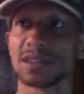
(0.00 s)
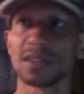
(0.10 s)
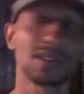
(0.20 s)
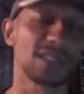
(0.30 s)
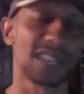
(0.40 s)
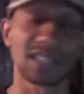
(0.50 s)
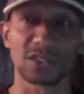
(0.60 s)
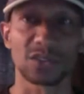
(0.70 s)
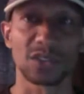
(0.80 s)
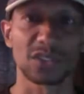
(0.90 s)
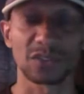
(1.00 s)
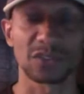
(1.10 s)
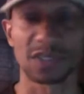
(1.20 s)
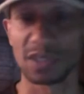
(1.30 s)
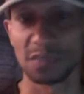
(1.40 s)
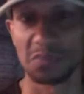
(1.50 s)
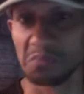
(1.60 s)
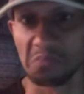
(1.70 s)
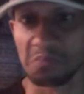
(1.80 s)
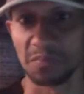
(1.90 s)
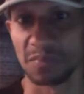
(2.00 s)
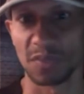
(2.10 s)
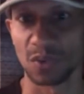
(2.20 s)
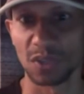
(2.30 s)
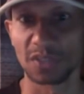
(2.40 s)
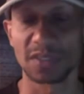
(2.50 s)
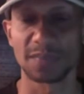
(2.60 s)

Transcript: like the rest of the world?